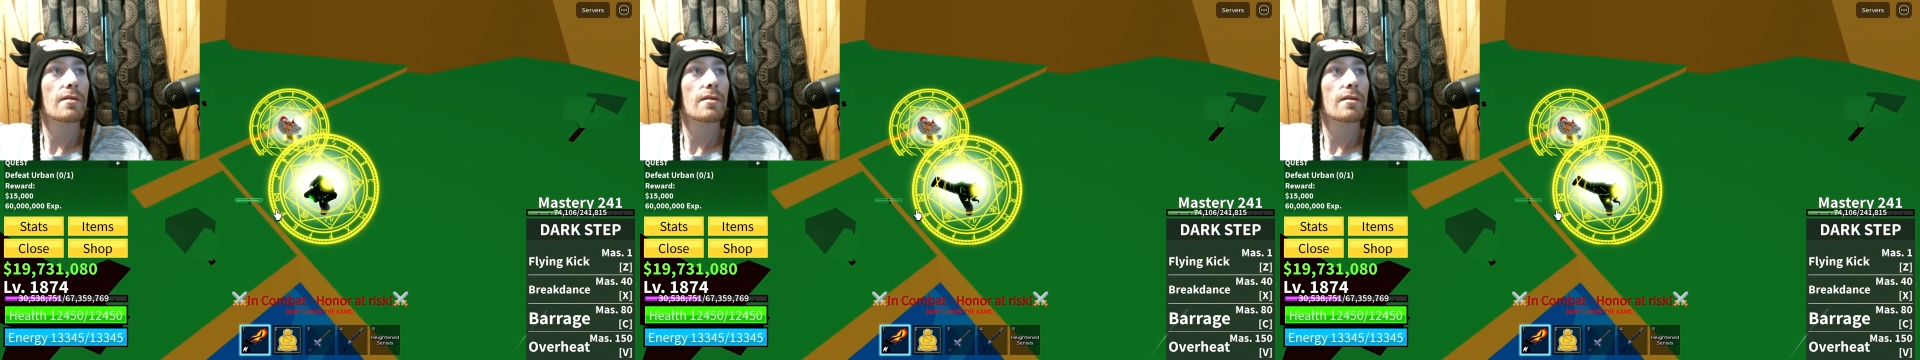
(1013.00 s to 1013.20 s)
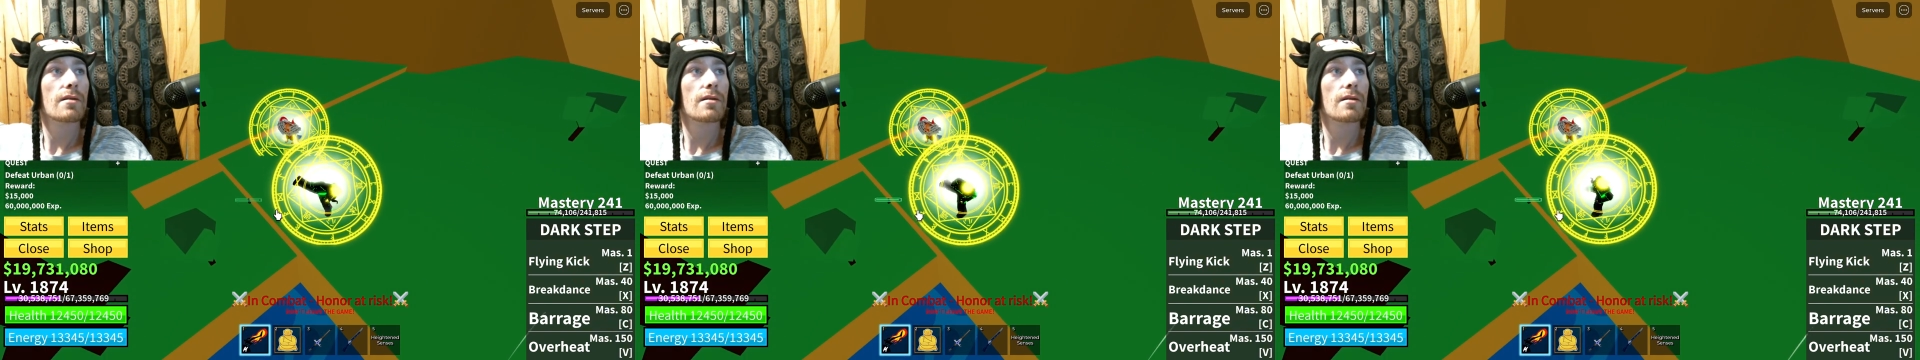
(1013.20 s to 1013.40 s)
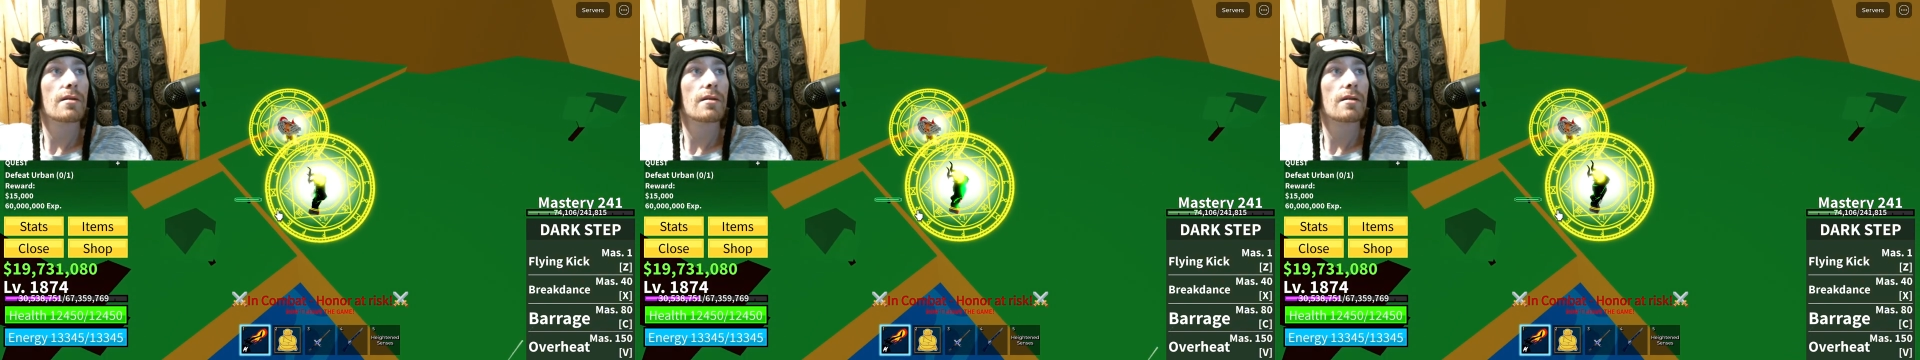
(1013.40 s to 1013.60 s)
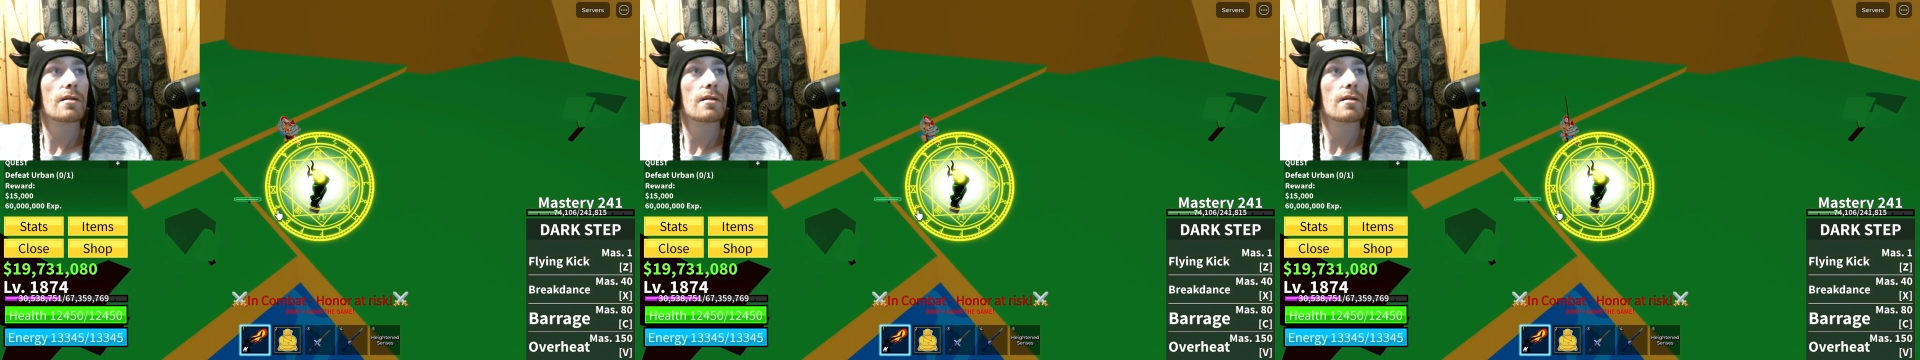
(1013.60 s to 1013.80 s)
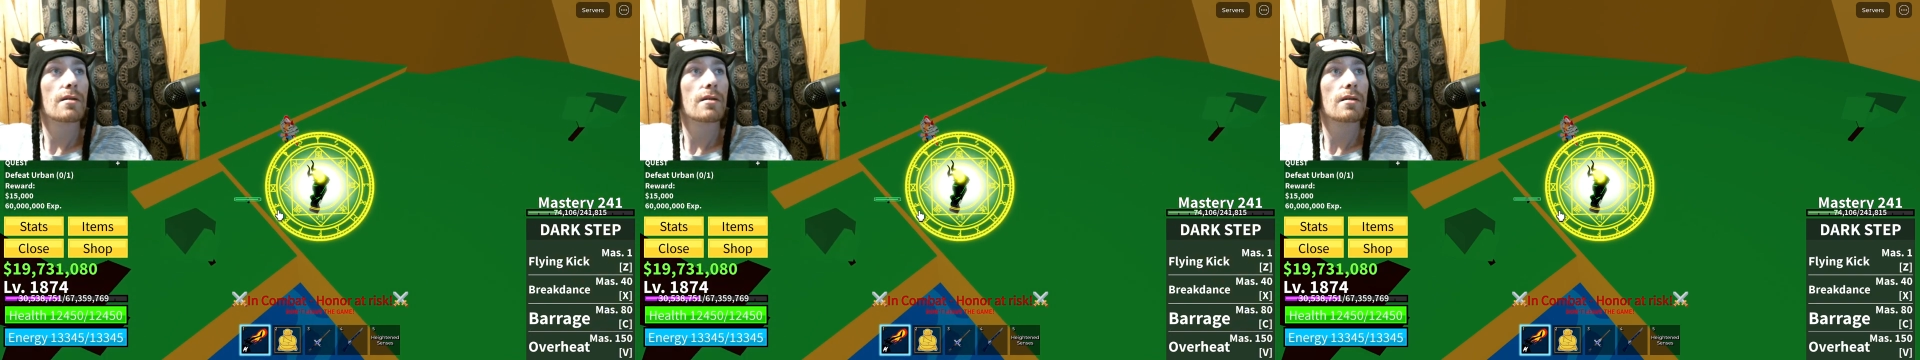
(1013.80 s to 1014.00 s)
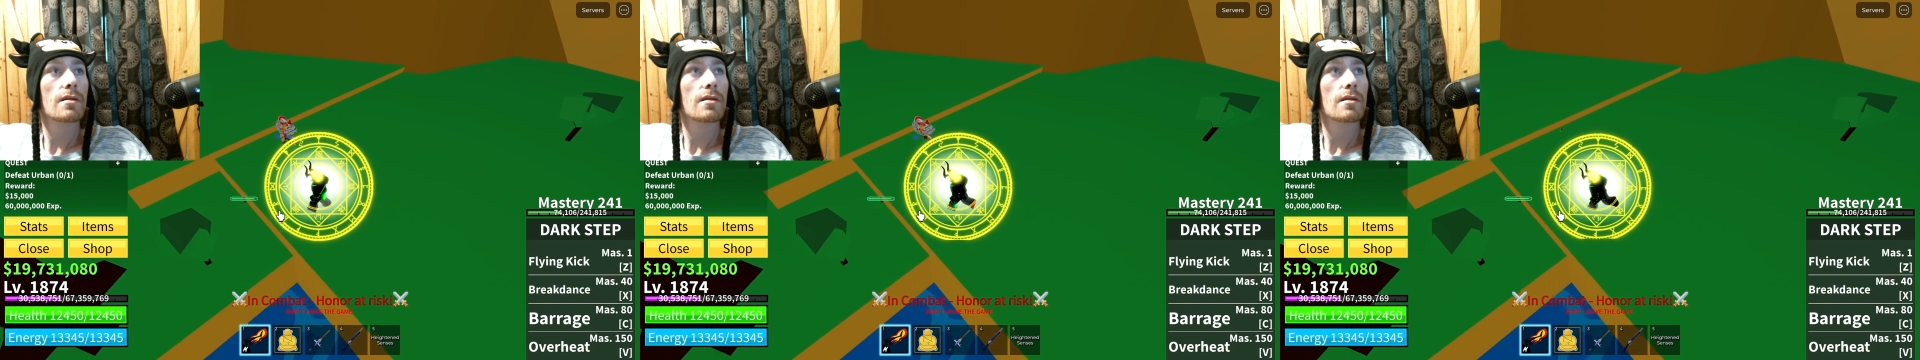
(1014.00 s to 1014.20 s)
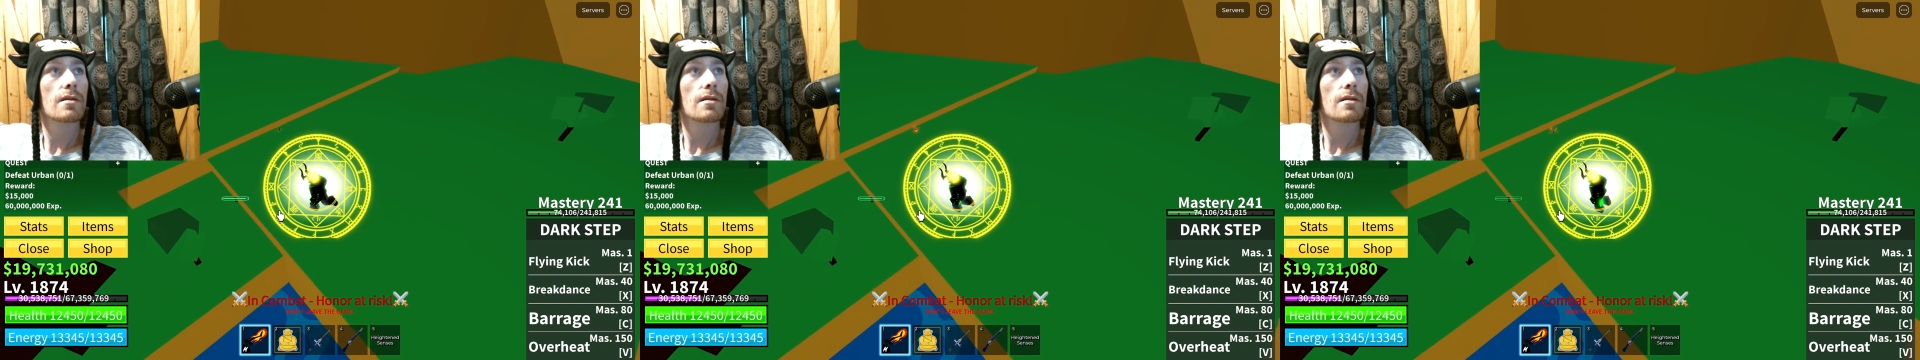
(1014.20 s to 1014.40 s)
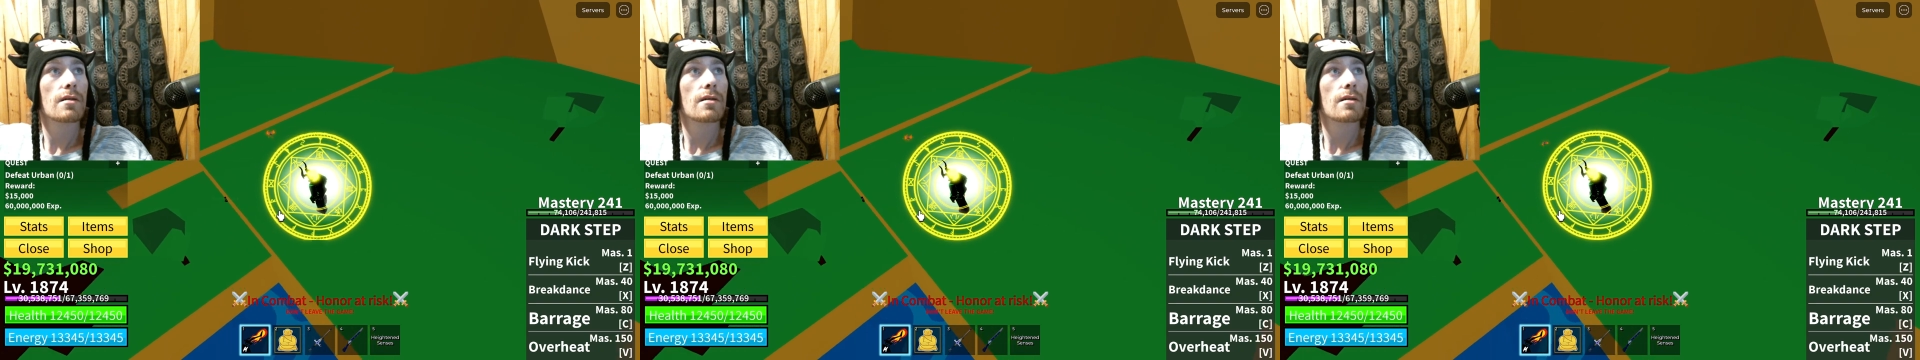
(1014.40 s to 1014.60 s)

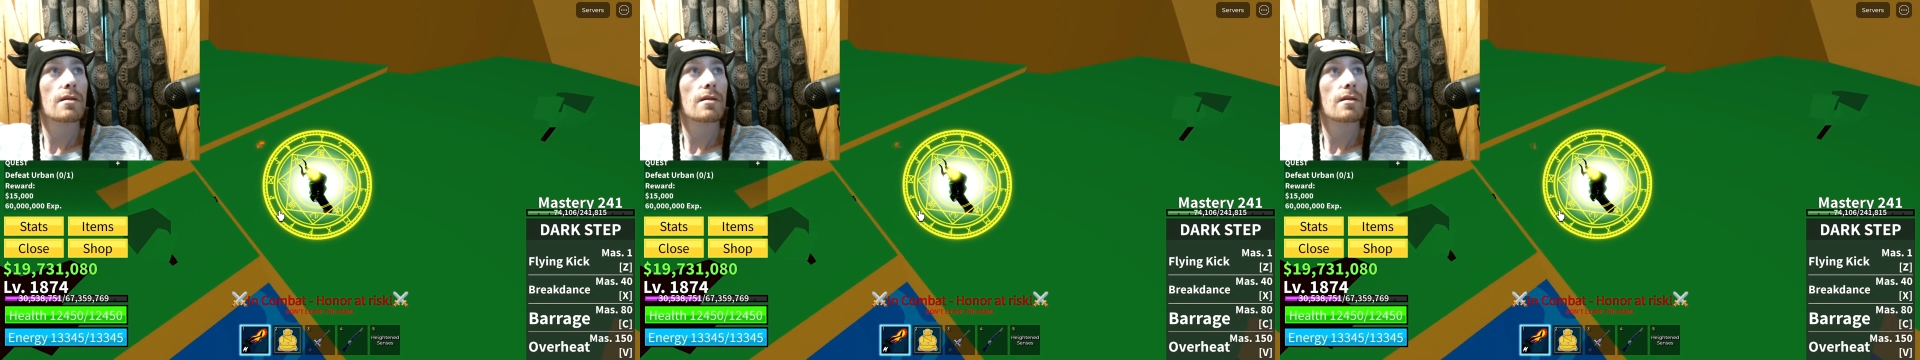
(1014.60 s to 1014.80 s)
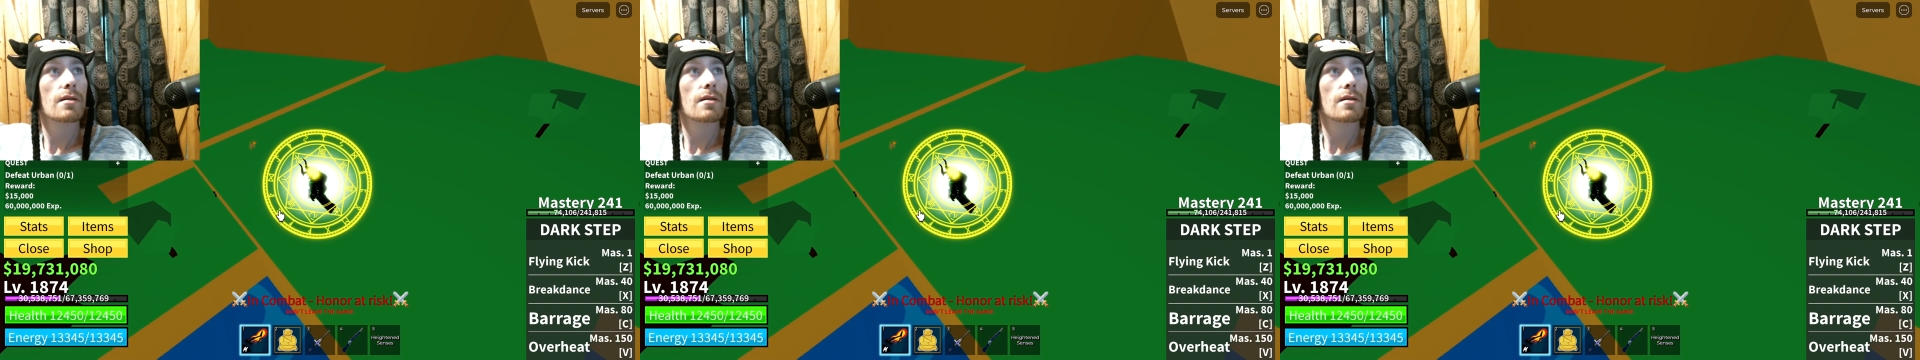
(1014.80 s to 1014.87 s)
(no one is talking)